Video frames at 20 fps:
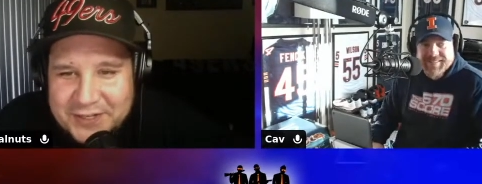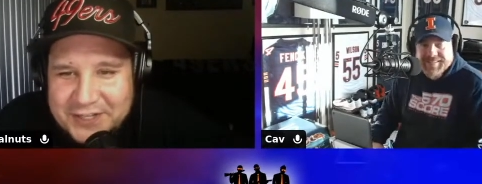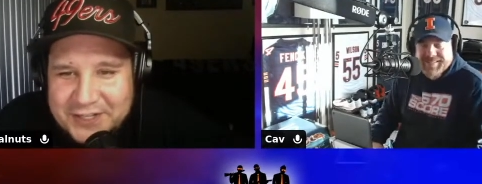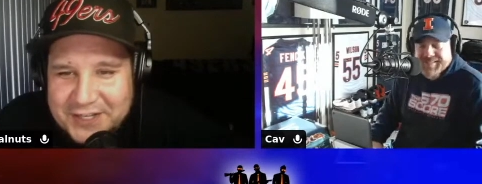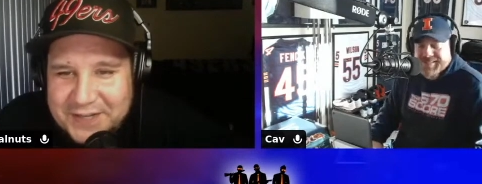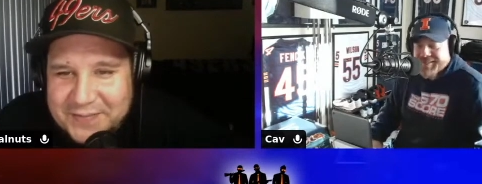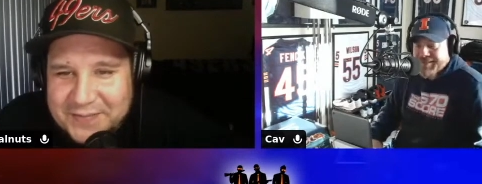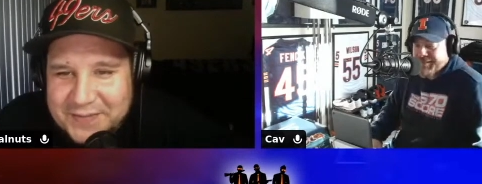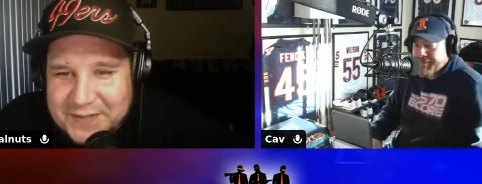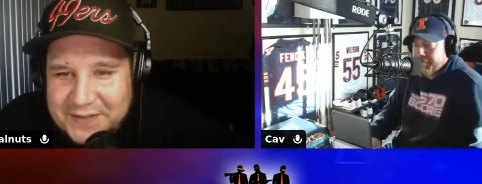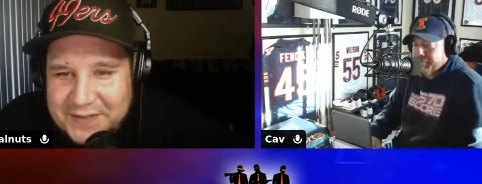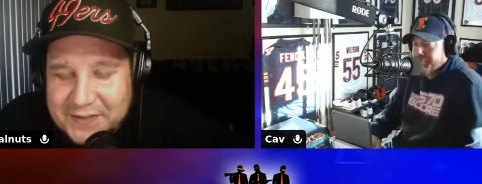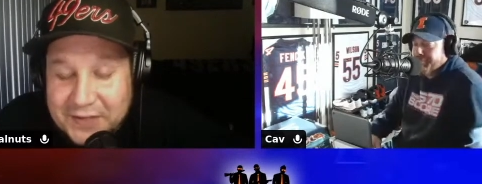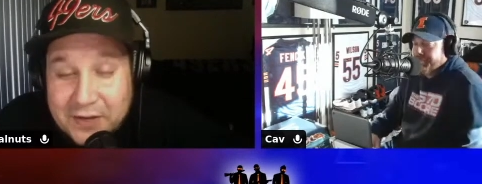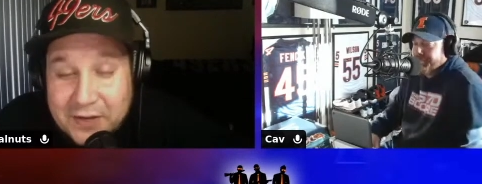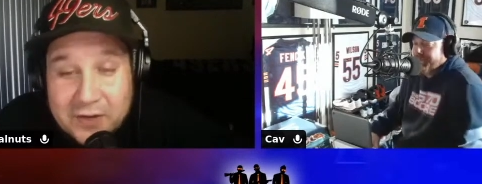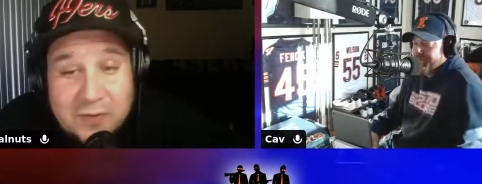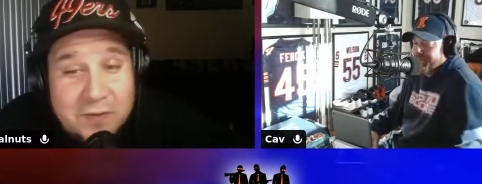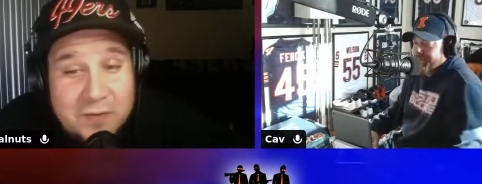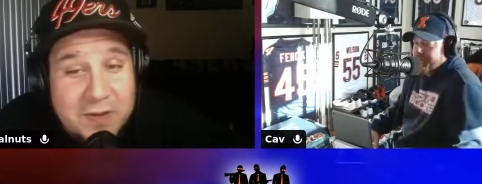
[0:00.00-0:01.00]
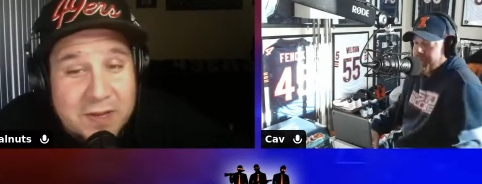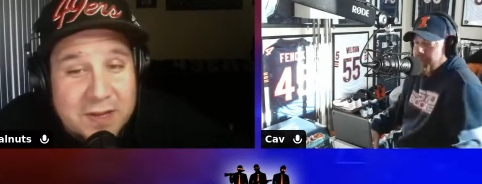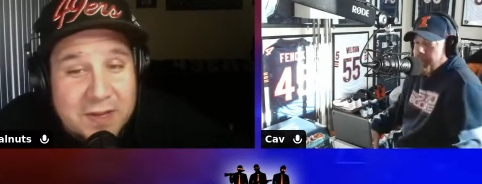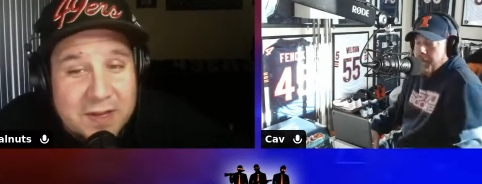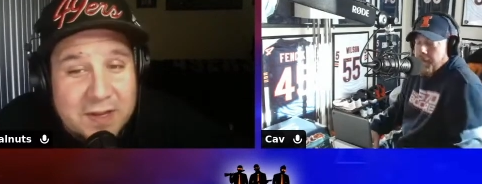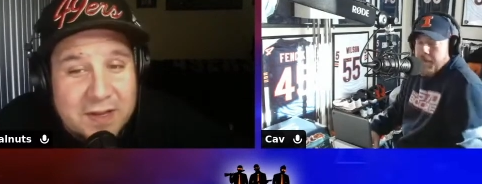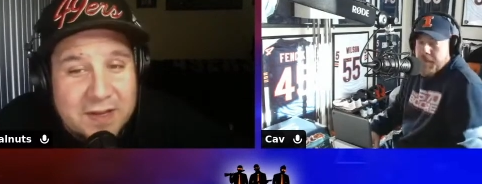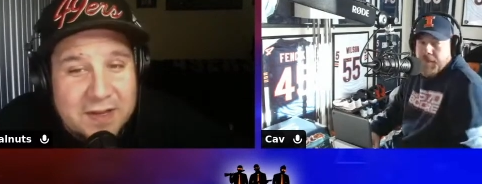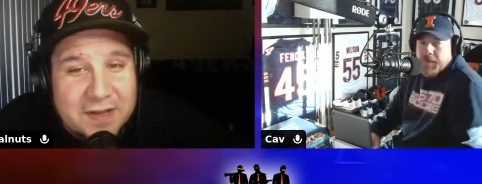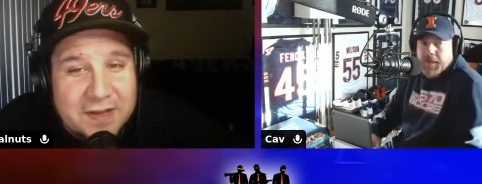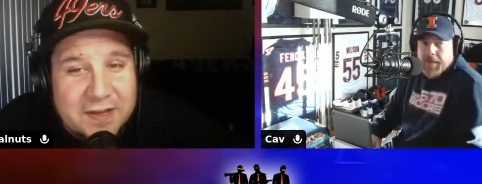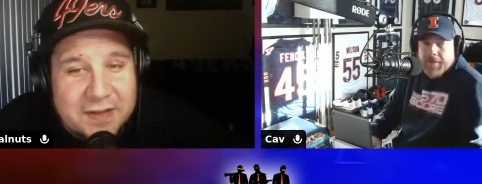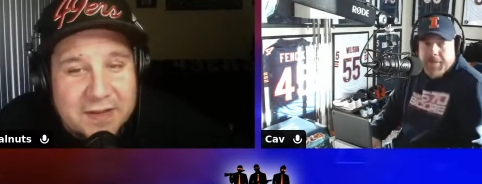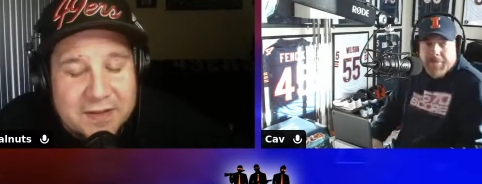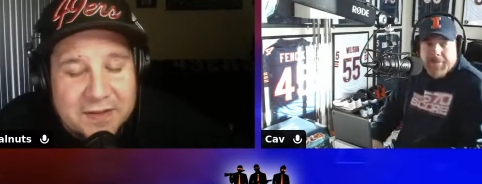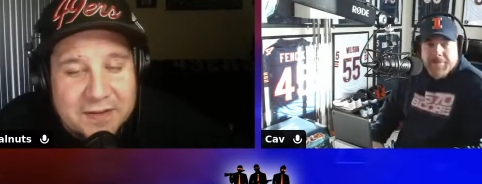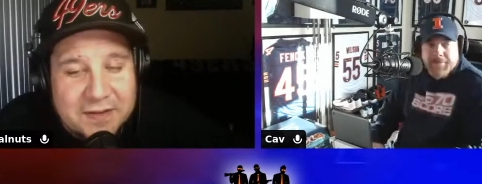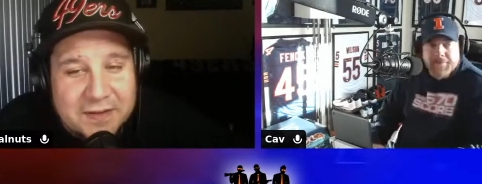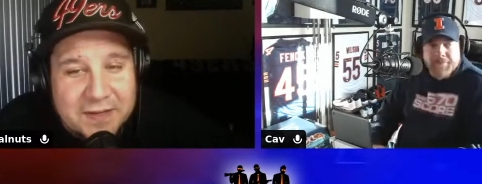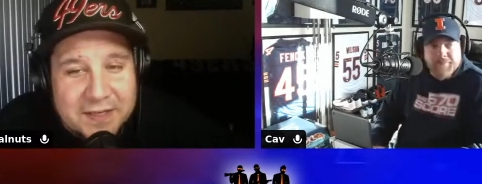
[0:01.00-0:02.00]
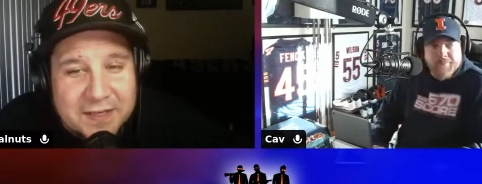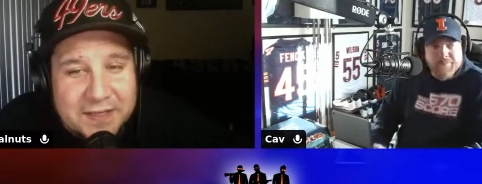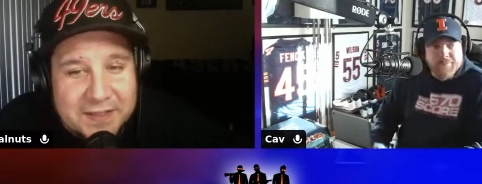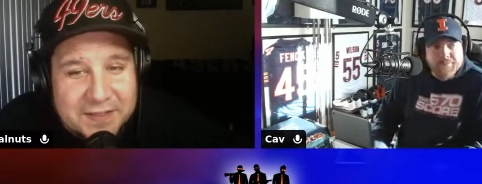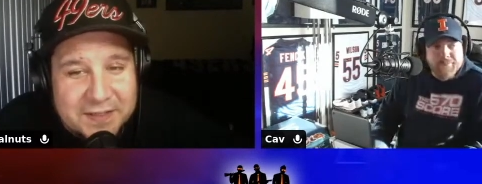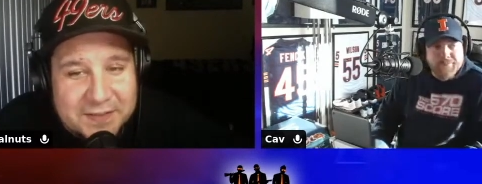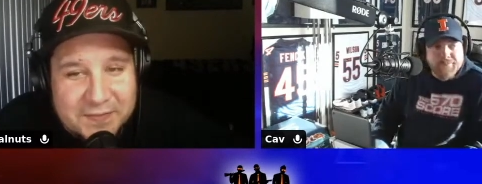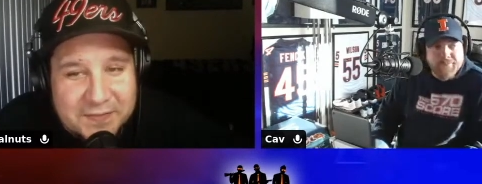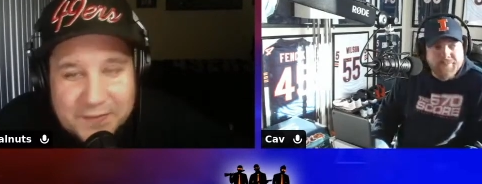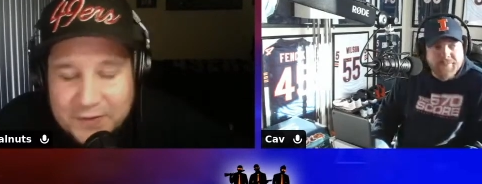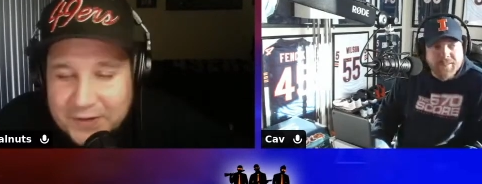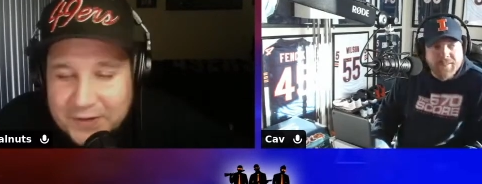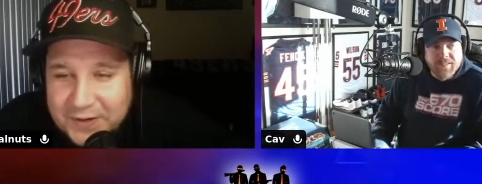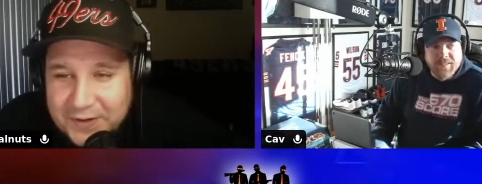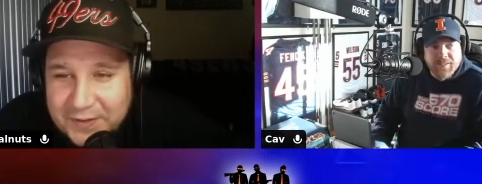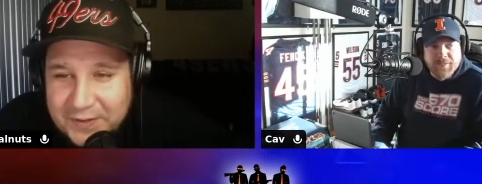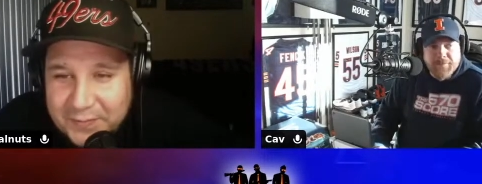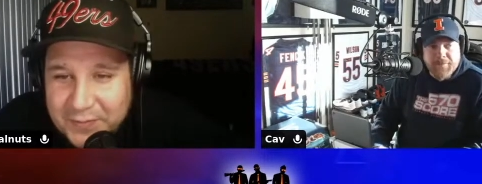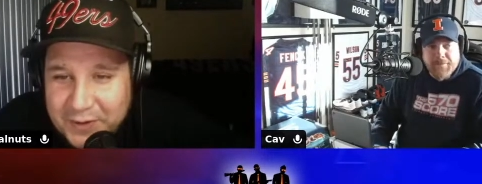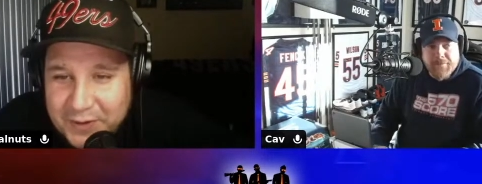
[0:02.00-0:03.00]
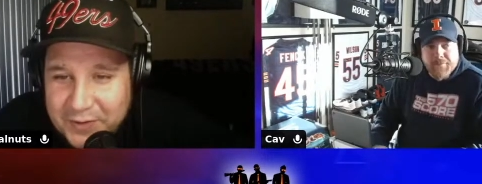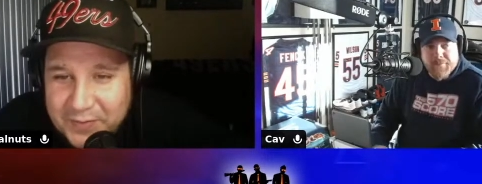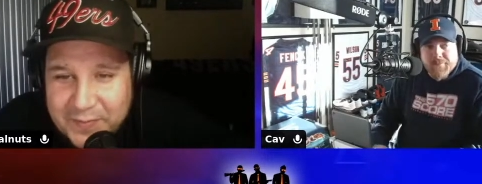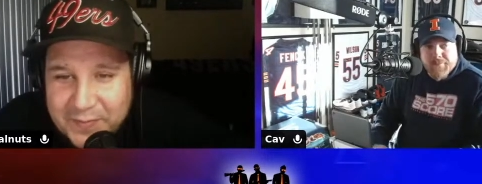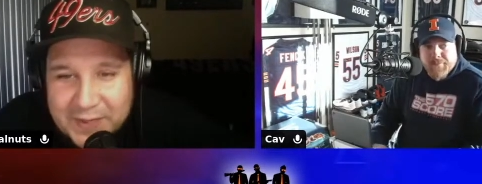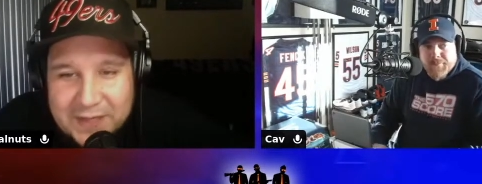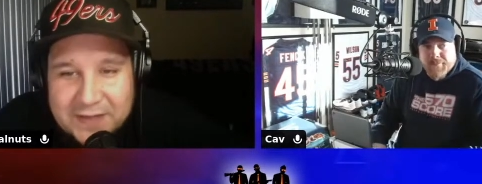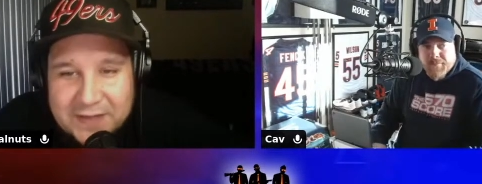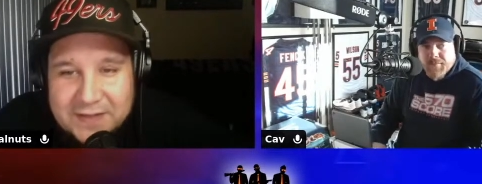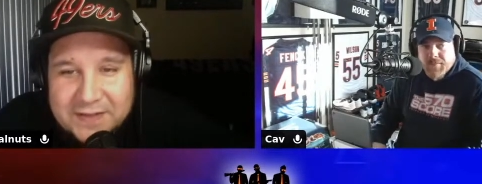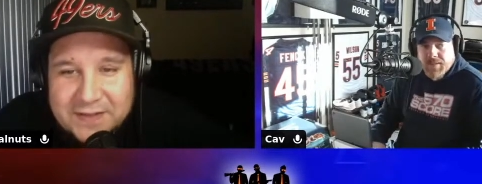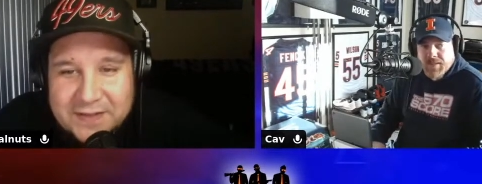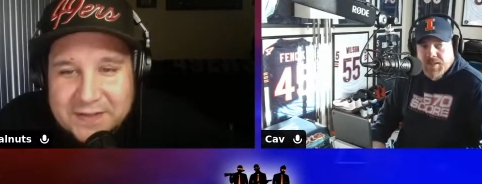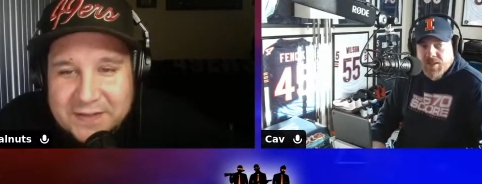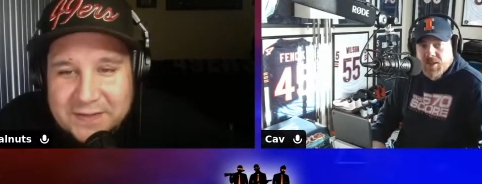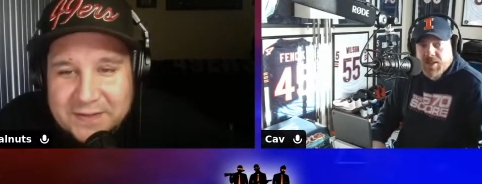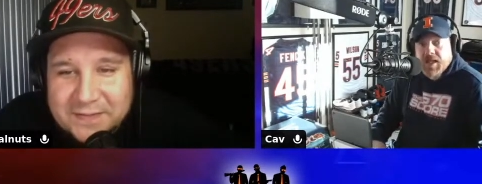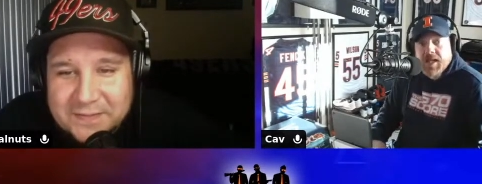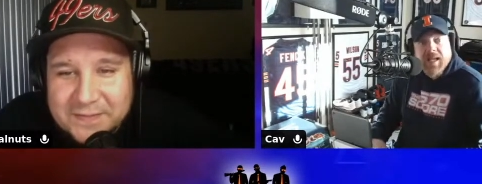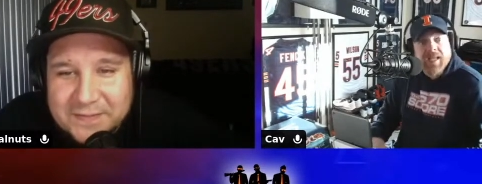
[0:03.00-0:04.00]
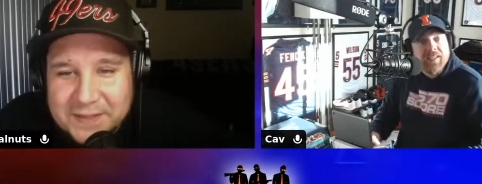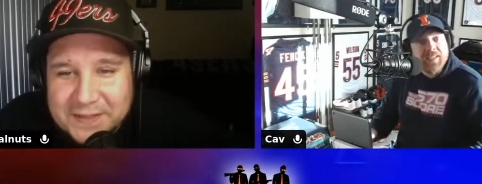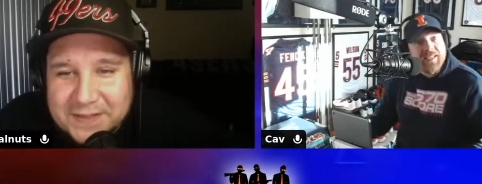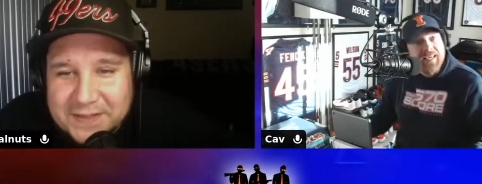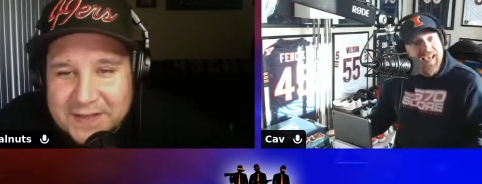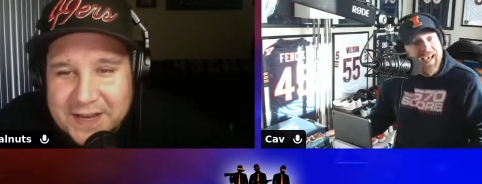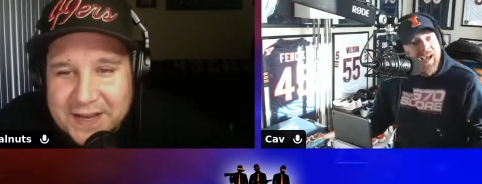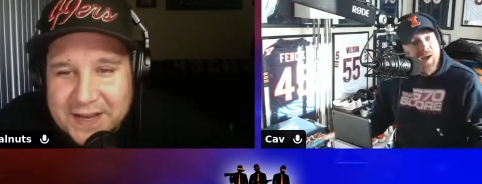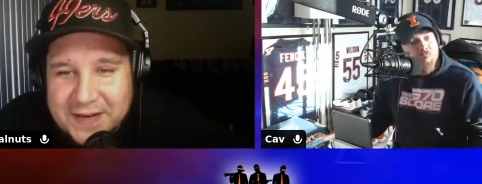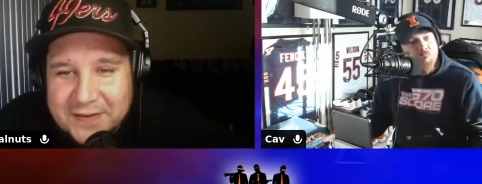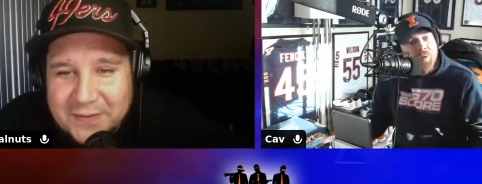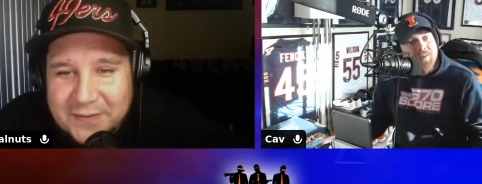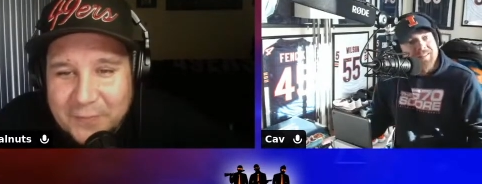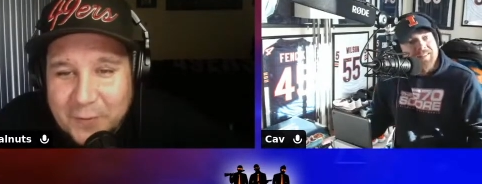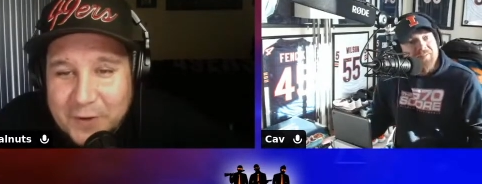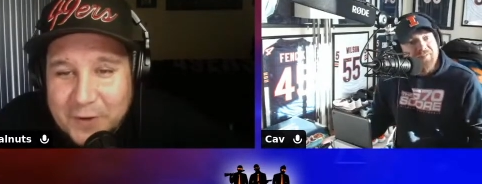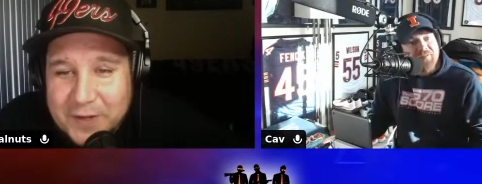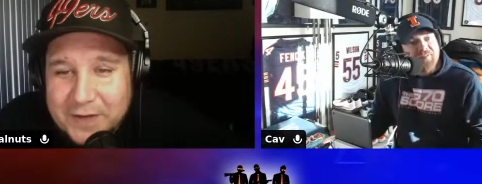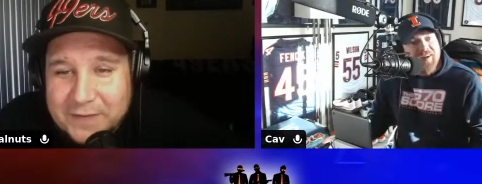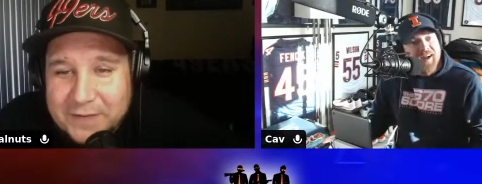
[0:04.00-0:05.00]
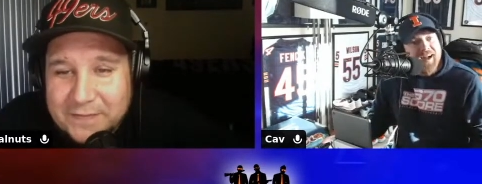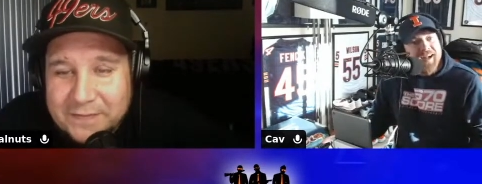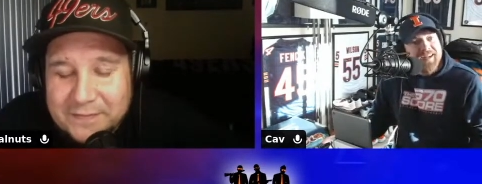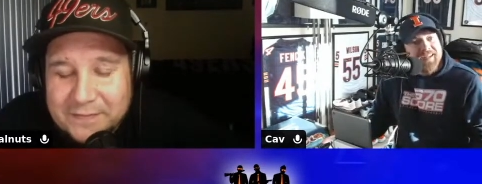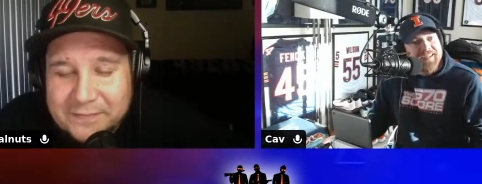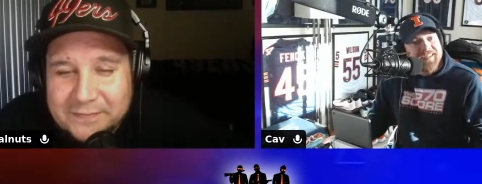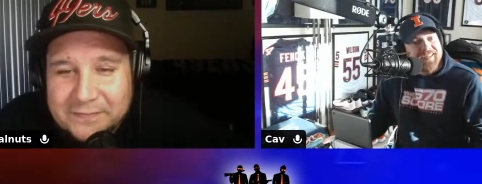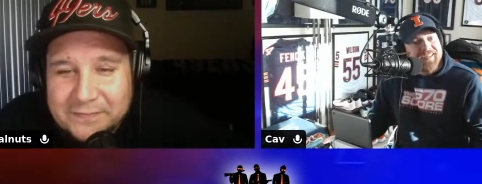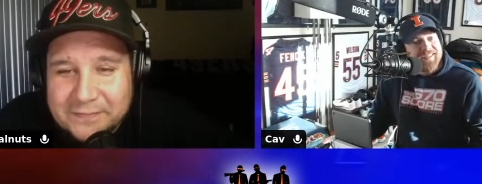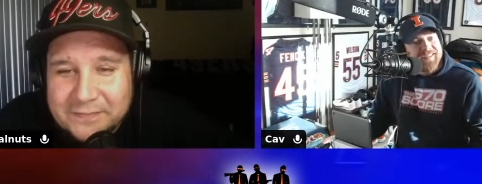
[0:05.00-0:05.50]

Speaker 1: champion. Mm. So it's for both belts. It's not. Yeah. What one. the fuck?